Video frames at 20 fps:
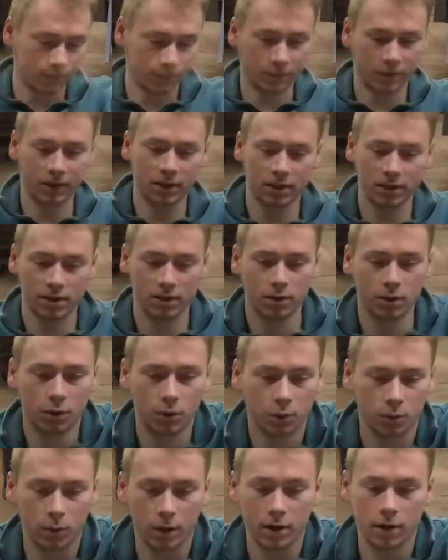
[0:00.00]
This is a
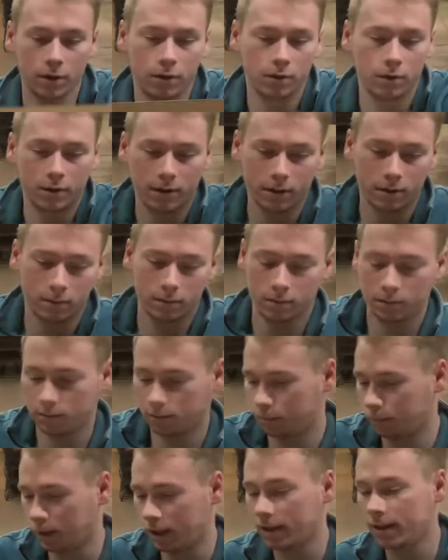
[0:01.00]

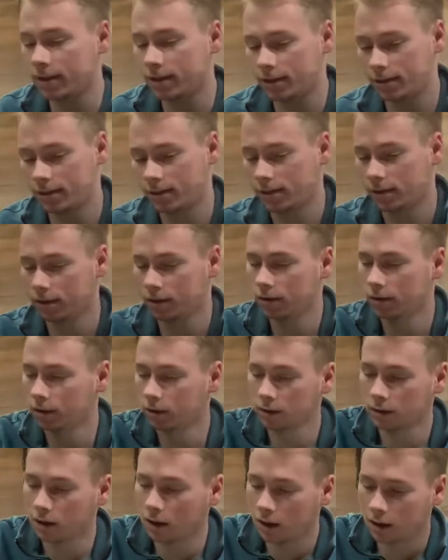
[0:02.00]
300-piece
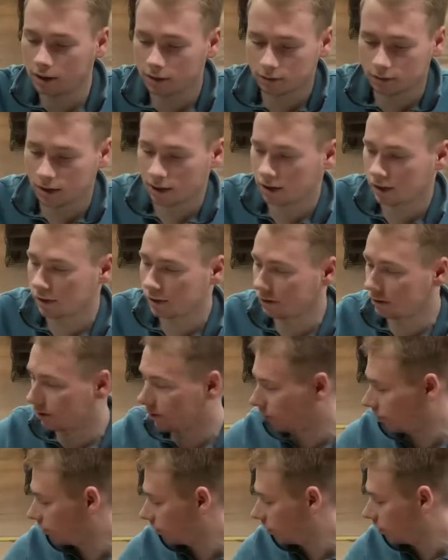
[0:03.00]
lot right here. So
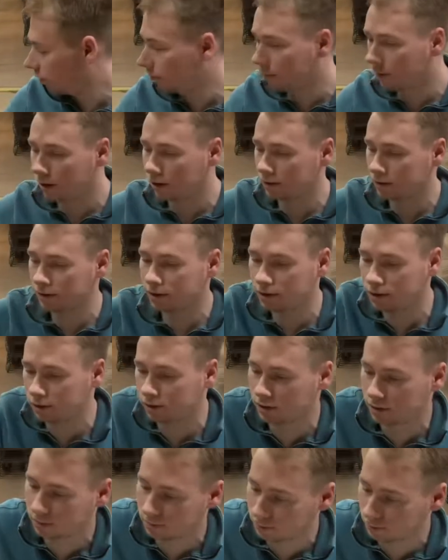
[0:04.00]
there's 2 boxes. There's
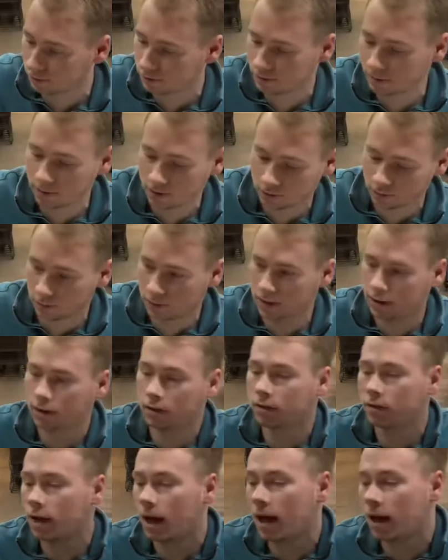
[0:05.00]
supposed to be
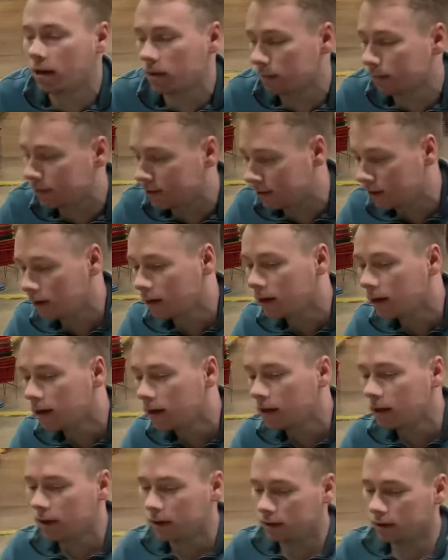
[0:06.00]
300 items
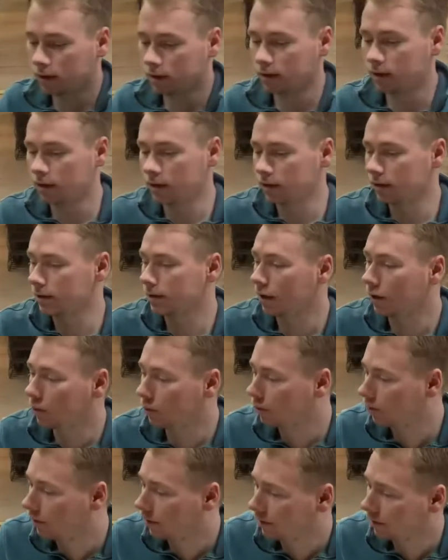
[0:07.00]
in
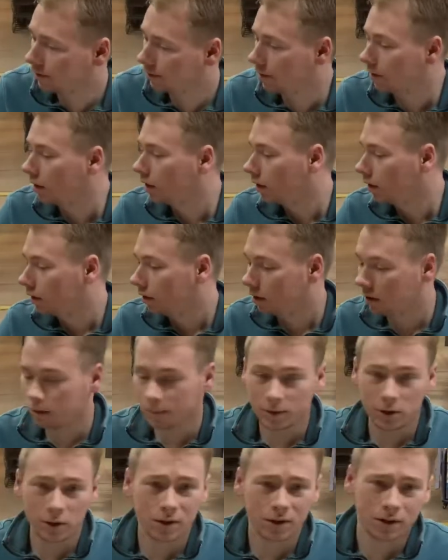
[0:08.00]
total here.
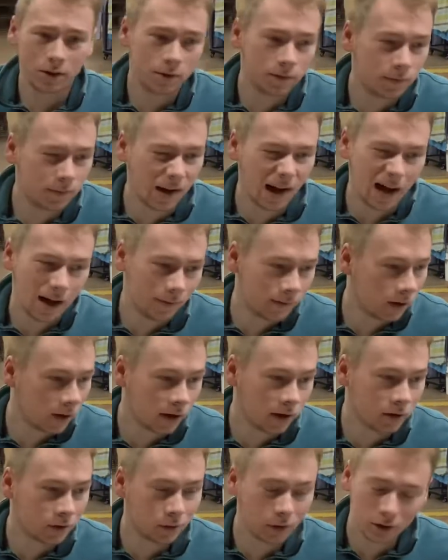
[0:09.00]
You can do
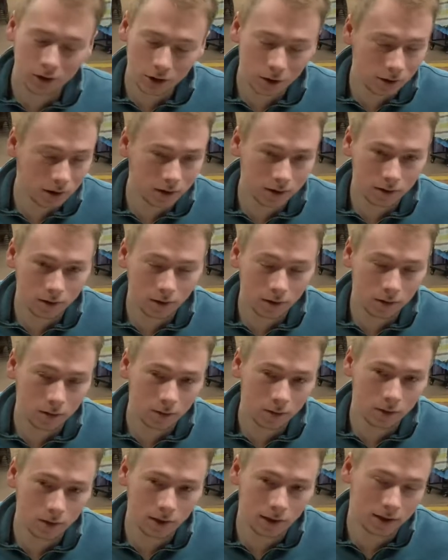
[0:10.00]
500. You can do
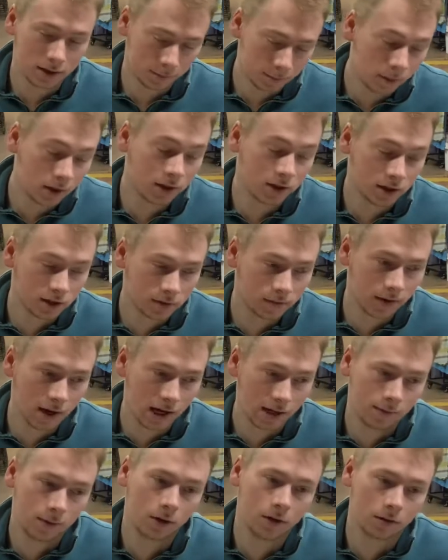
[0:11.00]
as much as
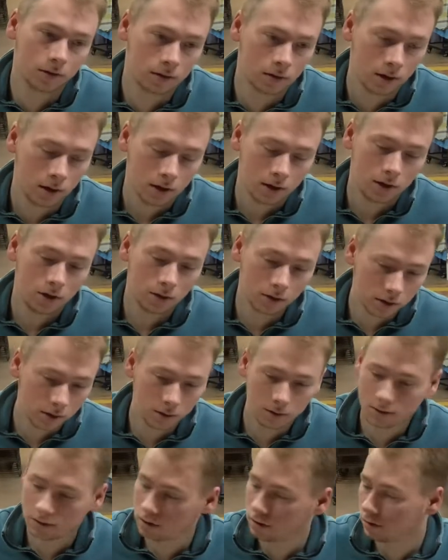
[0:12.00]
500. You can do
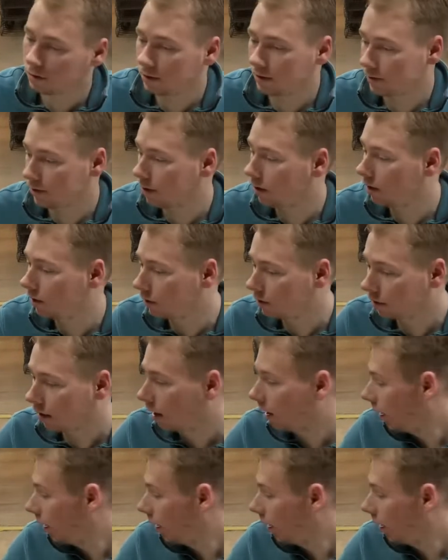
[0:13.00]
as little as 100.